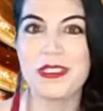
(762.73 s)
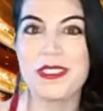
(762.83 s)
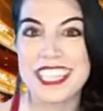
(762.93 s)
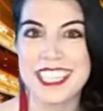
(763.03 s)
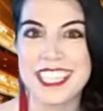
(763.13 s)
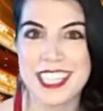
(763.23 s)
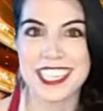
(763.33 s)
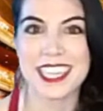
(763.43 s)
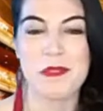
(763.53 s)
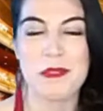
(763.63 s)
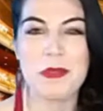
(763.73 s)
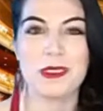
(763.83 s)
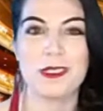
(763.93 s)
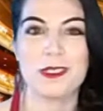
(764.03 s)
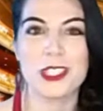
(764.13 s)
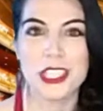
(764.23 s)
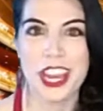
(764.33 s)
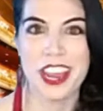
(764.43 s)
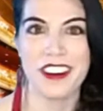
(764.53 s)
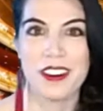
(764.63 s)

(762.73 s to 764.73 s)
teaching that we want to share.